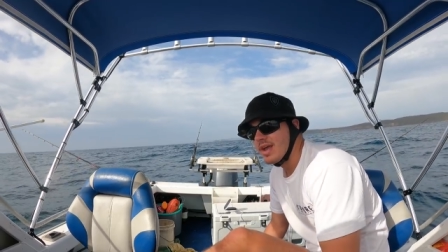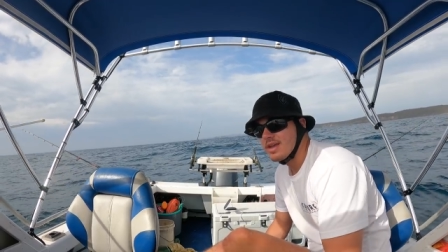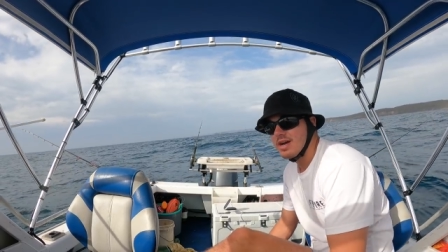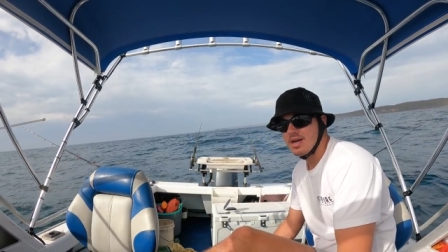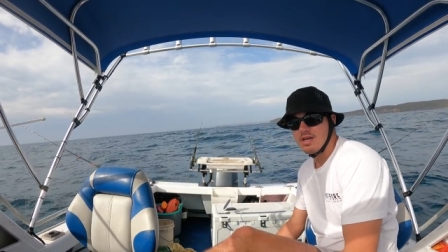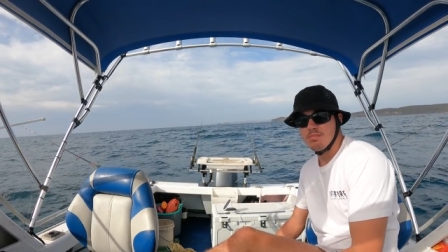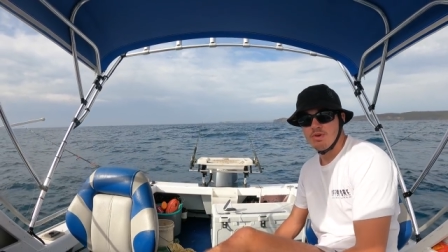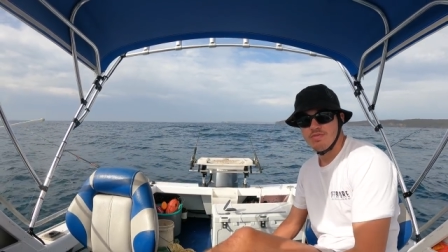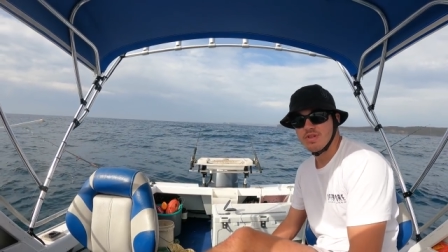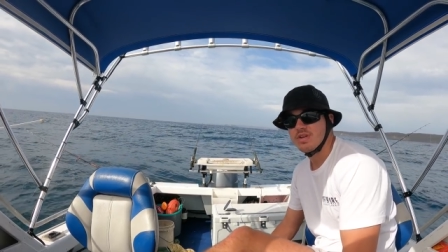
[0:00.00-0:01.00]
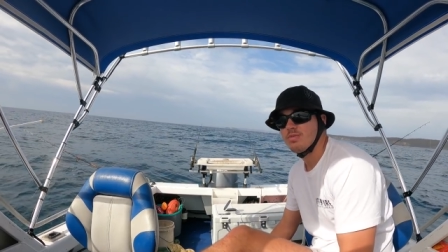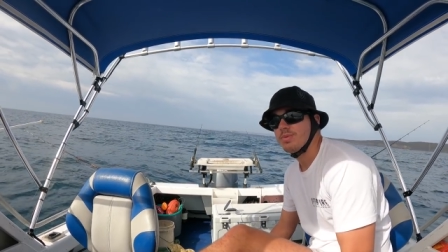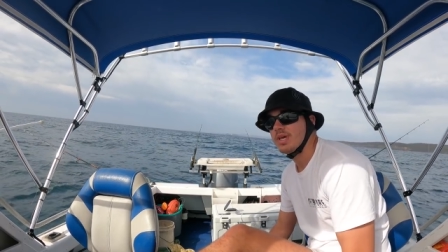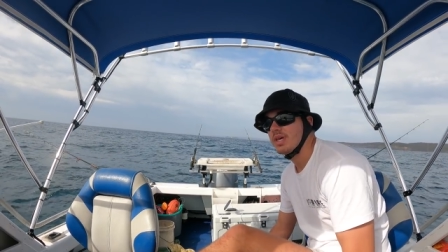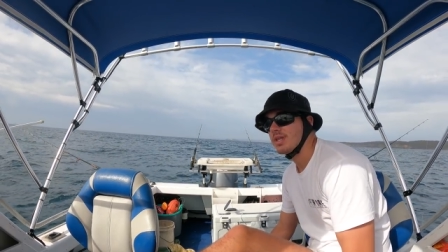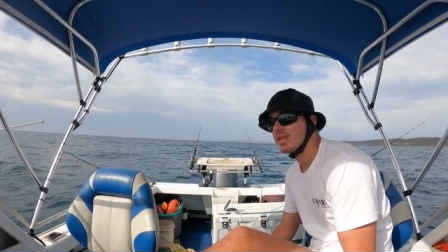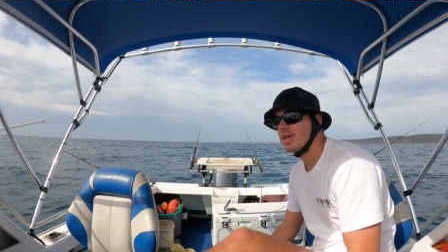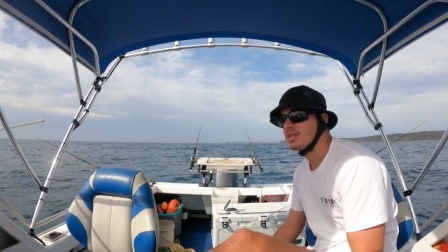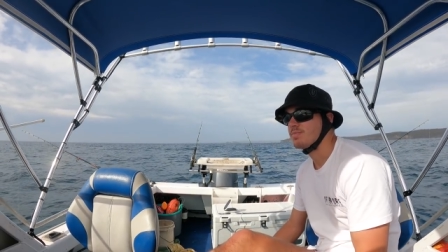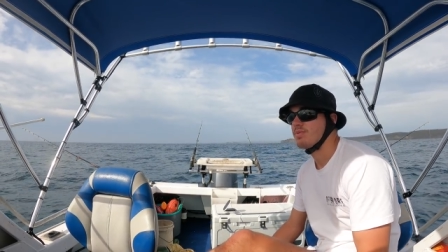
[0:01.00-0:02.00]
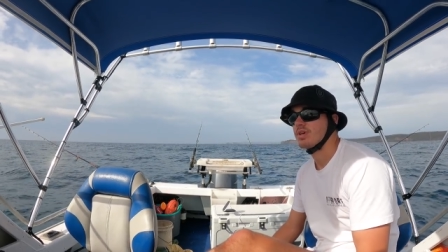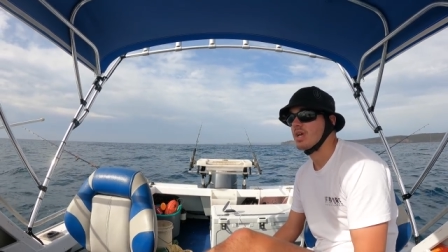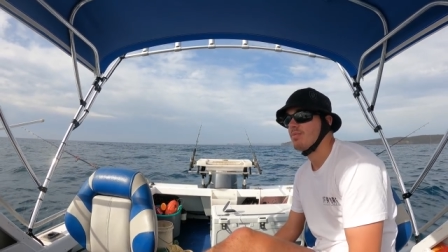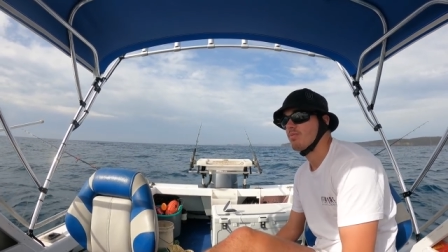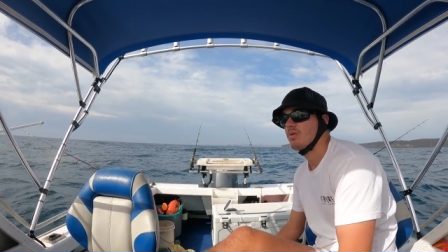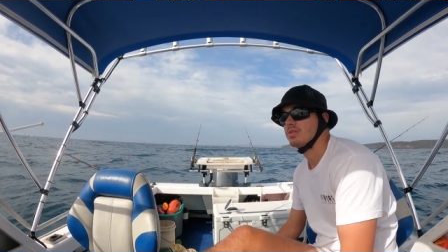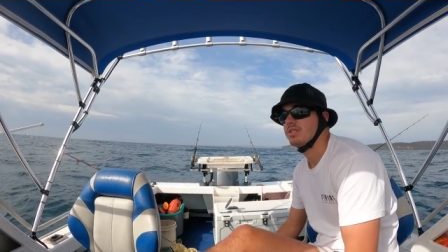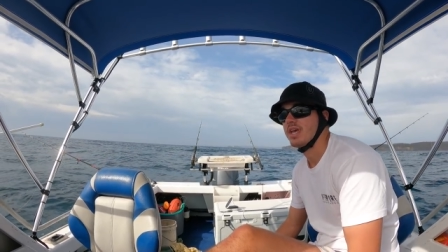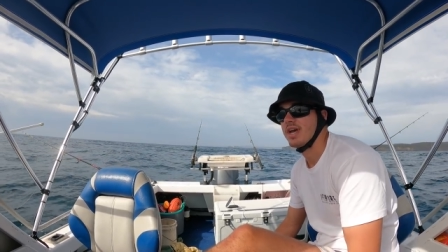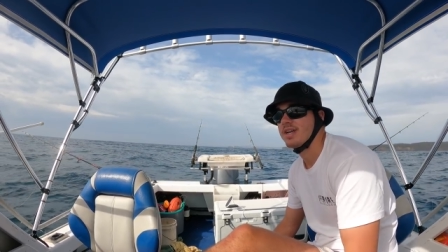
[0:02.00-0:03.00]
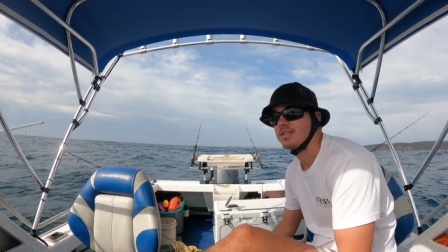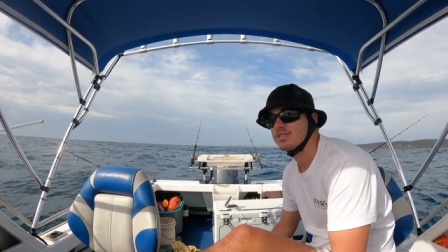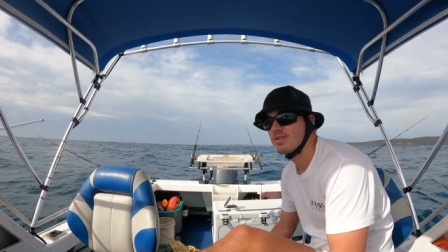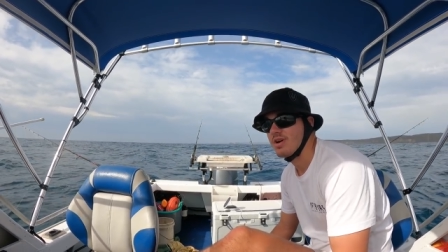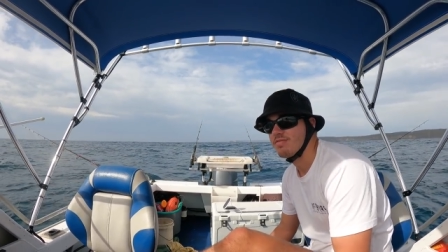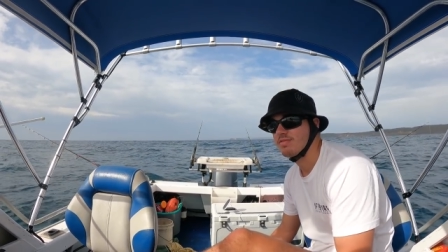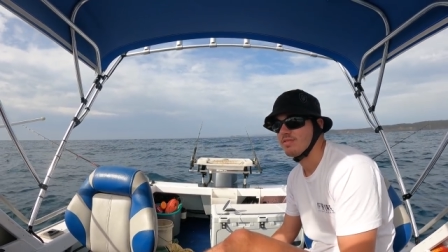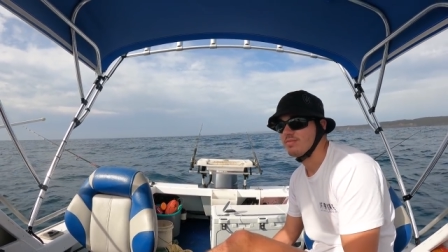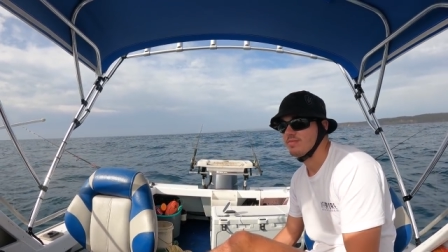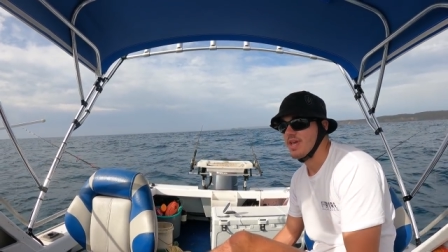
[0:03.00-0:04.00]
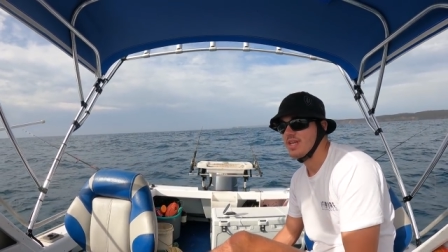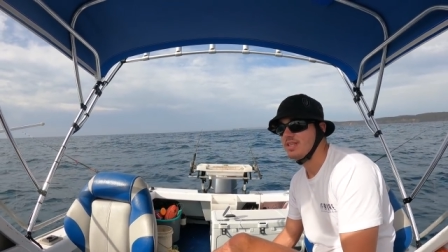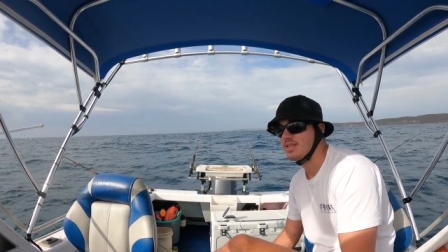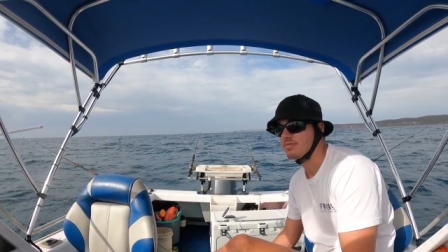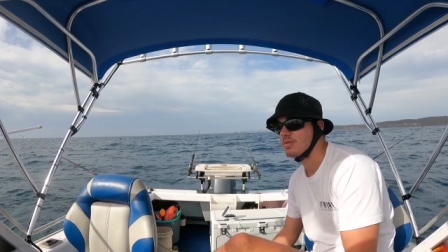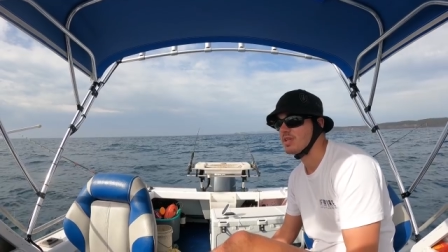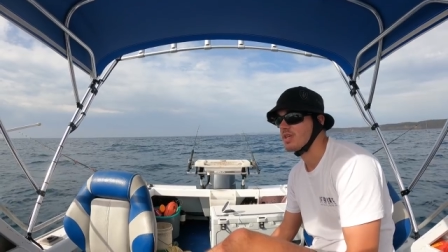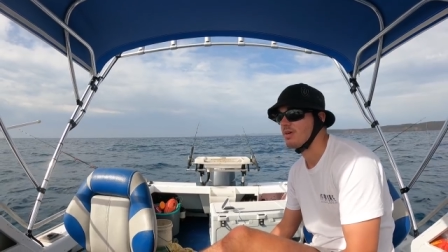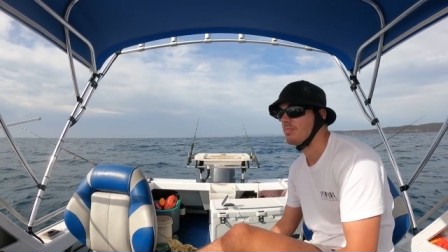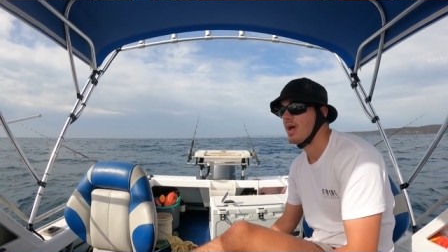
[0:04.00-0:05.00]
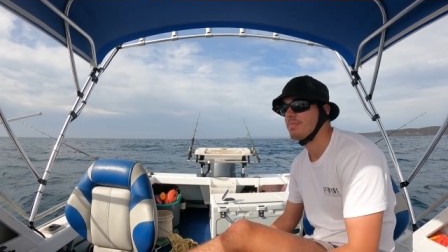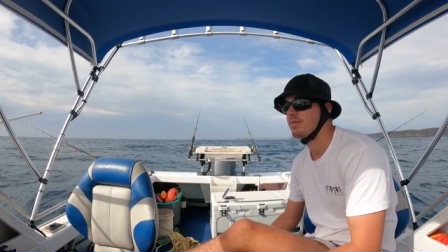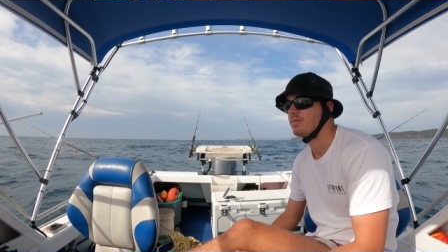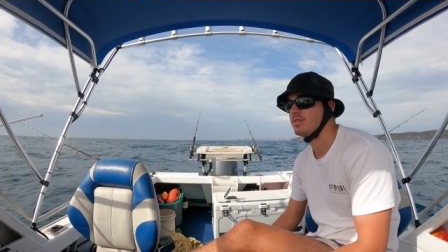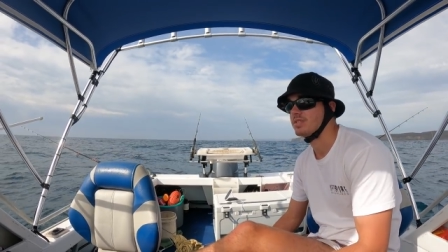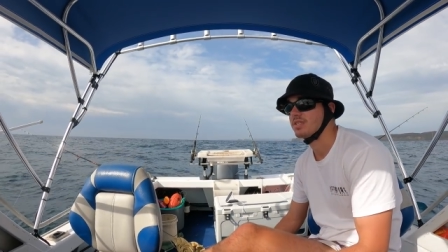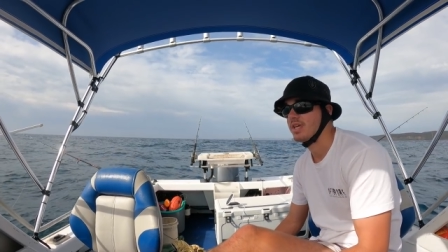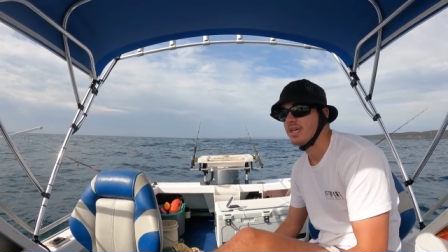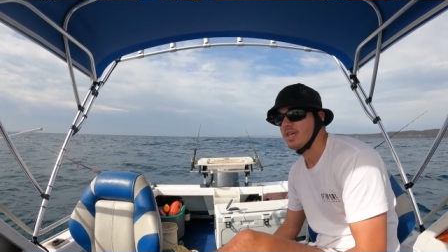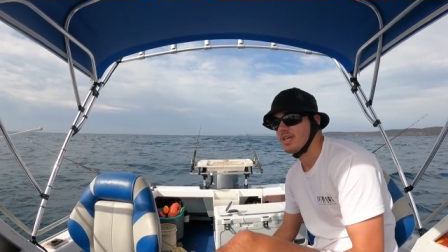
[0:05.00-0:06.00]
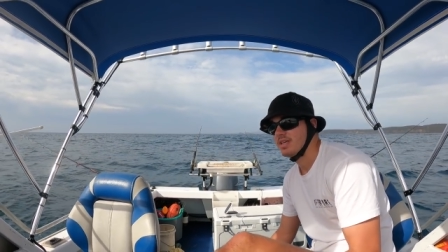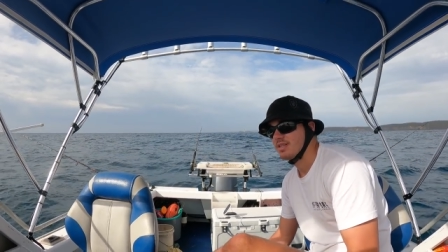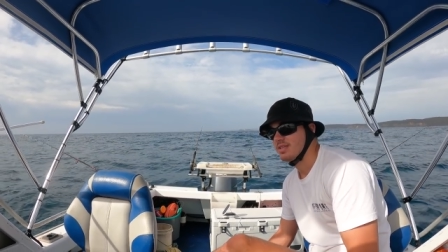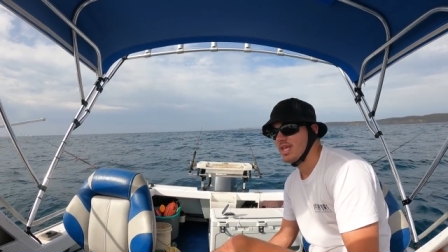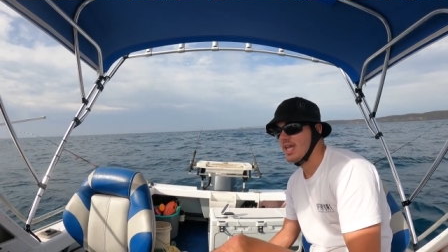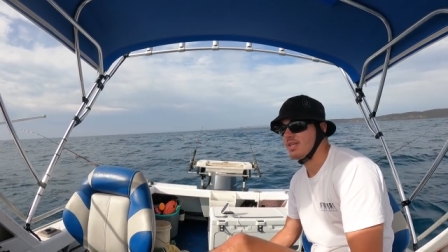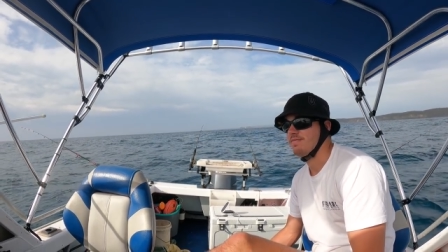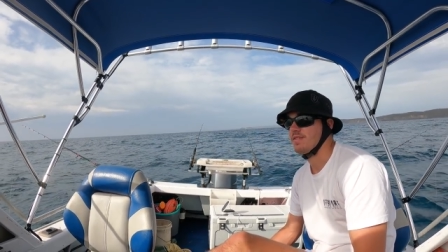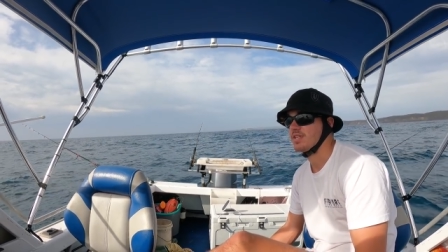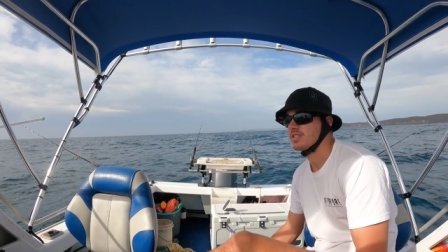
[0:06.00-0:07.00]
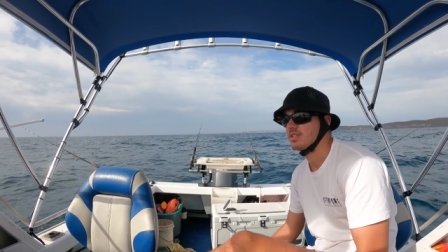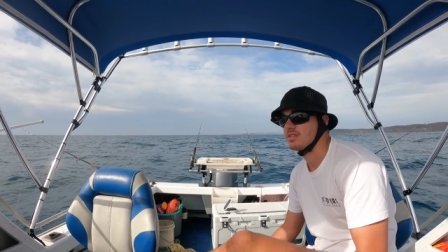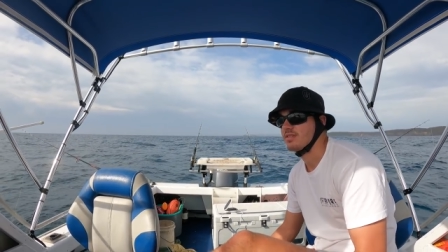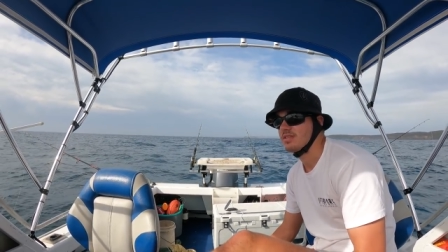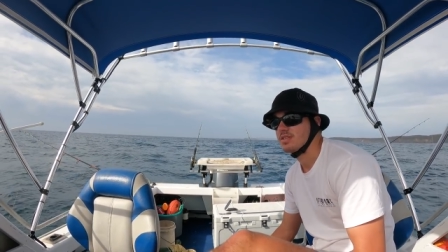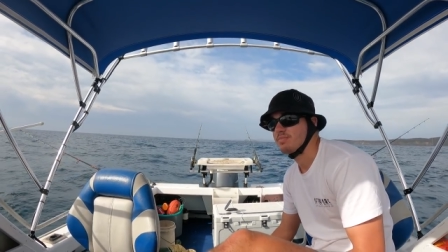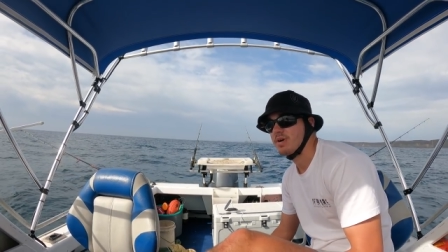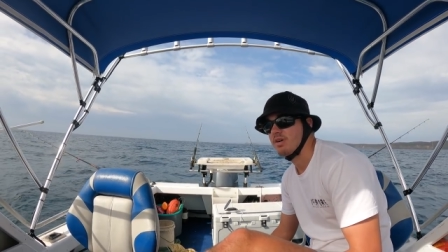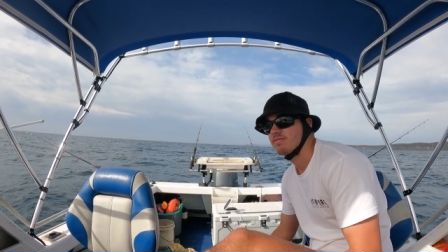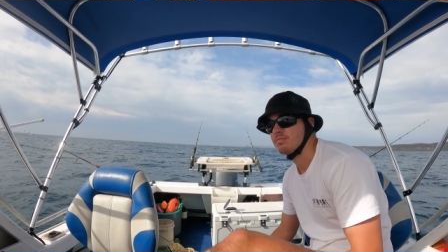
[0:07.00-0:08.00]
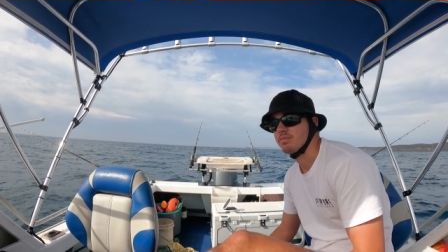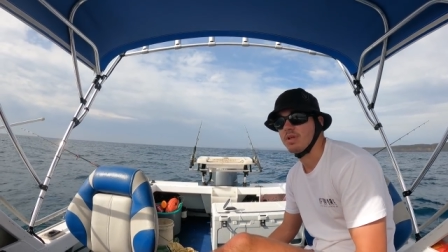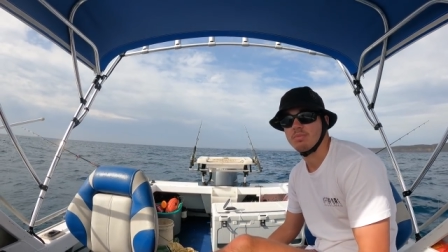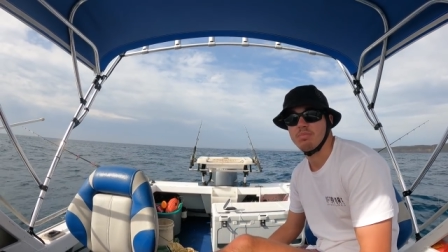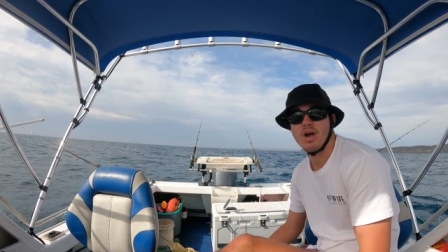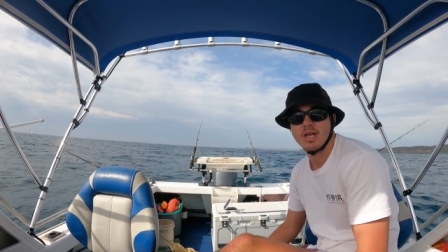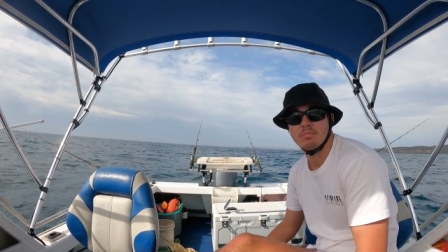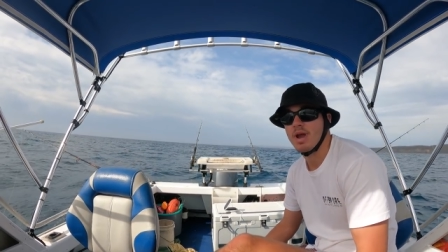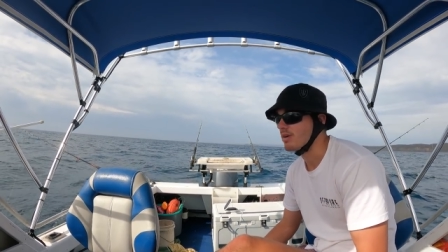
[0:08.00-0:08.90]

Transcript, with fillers: anchor, move a little bit, and then just put a couple rods down and try for anything really. I'm happy with just any fish that apart from like pike and